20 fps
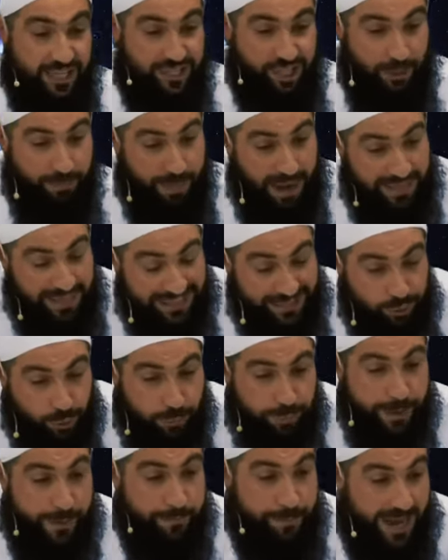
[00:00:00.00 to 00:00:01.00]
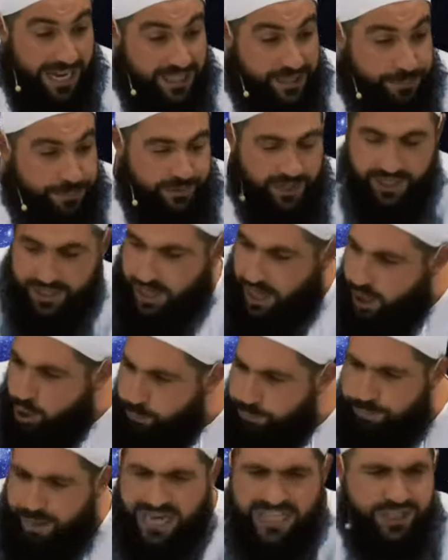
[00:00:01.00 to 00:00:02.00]
So brothers will be bench, you know,
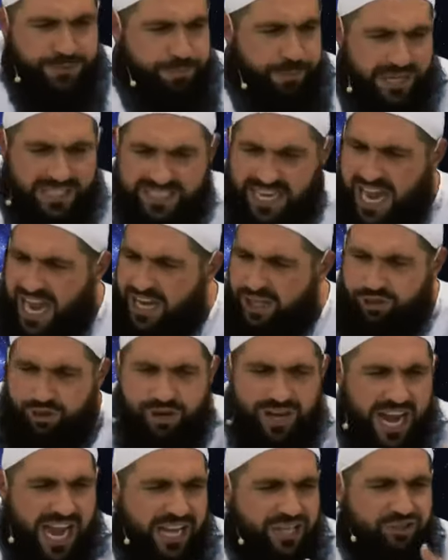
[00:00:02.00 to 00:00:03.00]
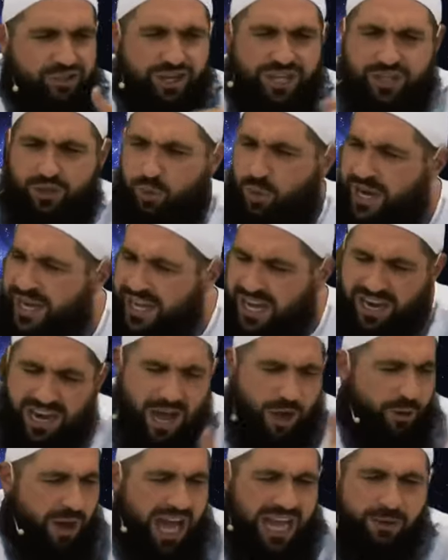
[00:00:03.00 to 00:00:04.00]
he'll bench press 100, 120,
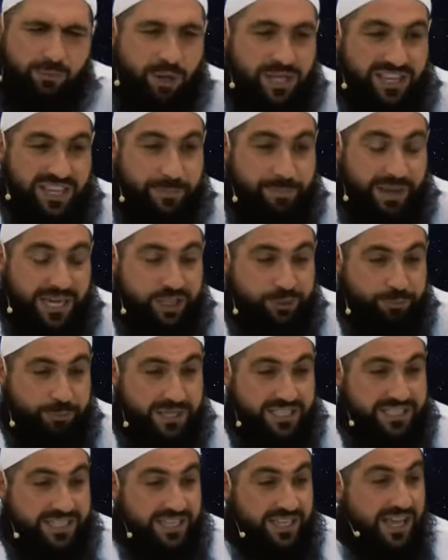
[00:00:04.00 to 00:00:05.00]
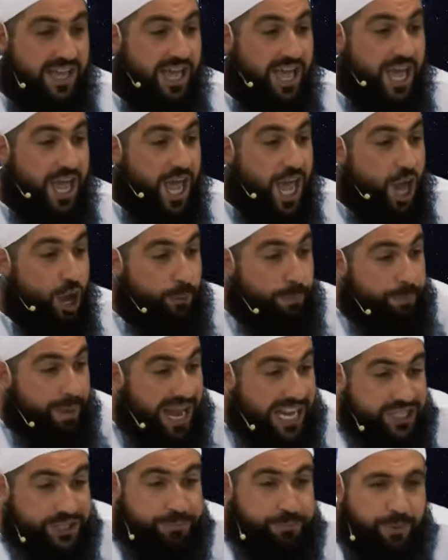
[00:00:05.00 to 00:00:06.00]
Allahu Alam what they're bench pressing. He'll
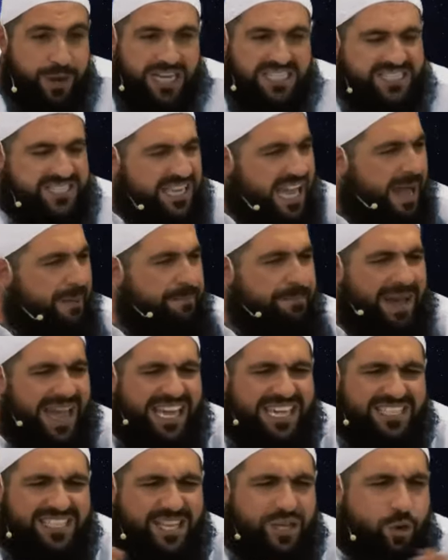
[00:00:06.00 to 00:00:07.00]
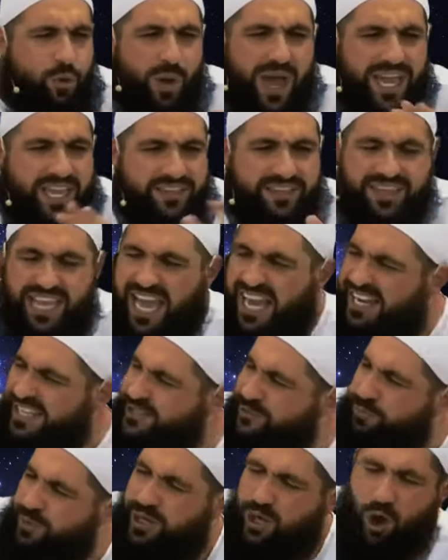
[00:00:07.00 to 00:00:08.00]
bench press amazing weight and
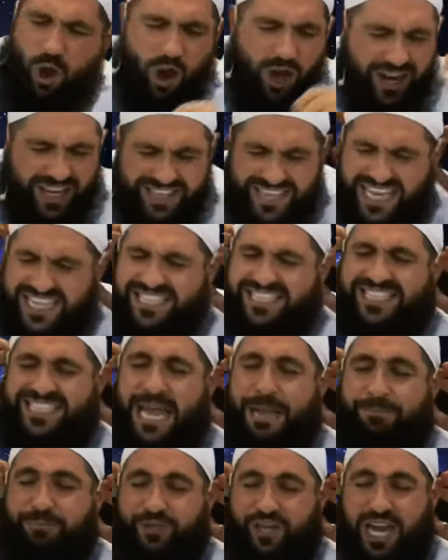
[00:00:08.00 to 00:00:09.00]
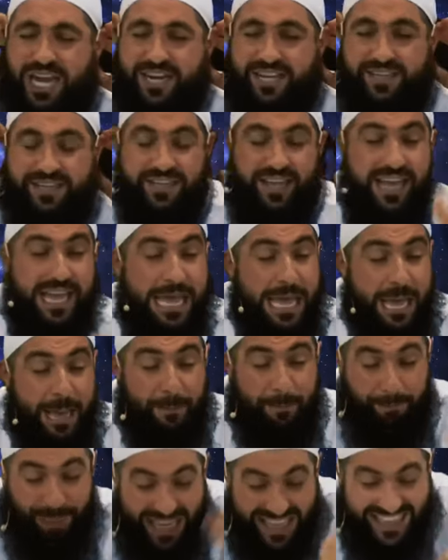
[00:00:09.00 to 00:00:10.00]
it's recorded and snapchatted.
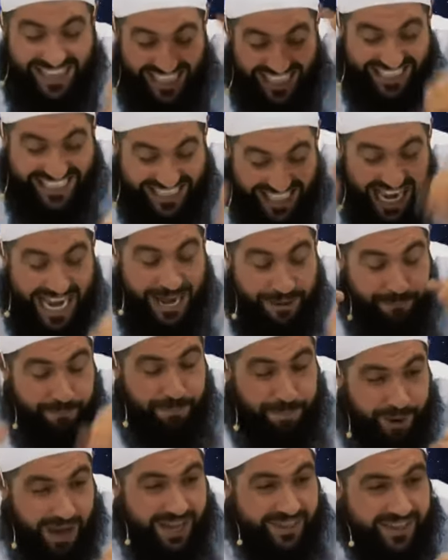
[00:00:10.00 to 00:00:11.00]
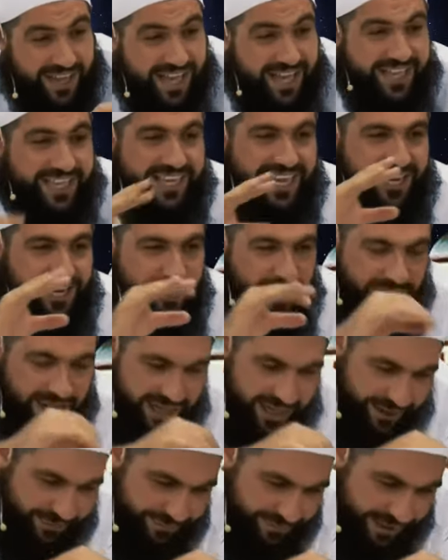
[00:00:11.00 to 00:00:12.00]
But the same brother
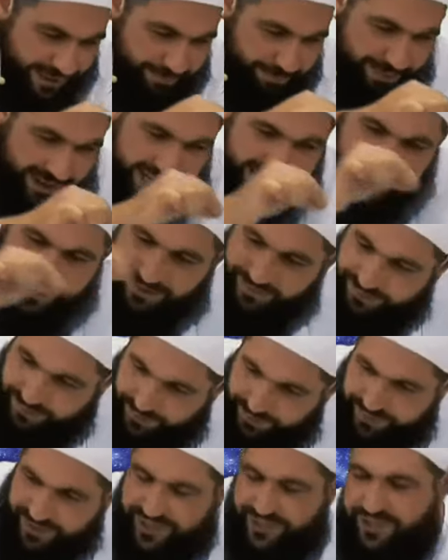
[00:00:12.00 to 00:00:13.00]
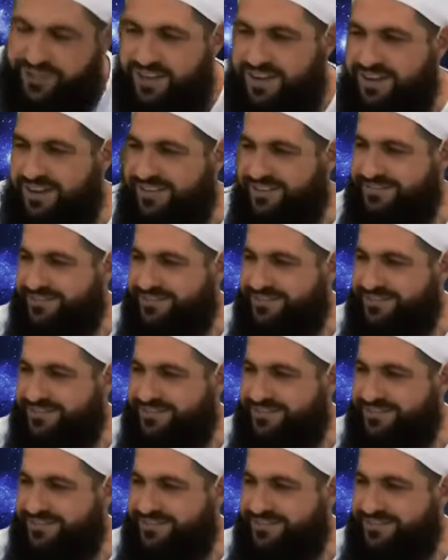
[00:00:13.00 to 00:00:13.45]
cannot lift a blanket for Fajr.